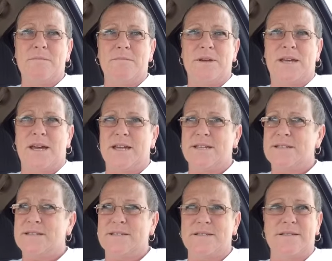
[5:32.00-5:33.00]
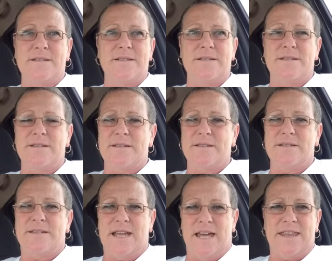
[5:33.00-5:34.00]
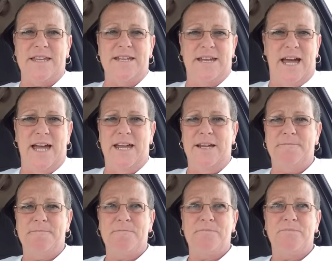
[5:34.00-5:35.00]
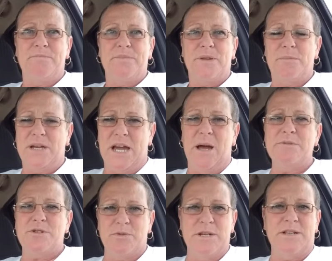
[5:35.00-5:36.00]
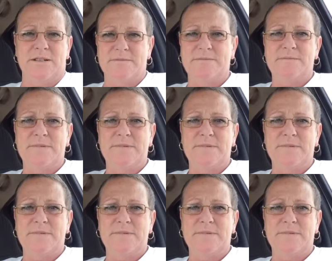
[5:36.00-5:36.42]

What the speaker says: because death and dying becomes real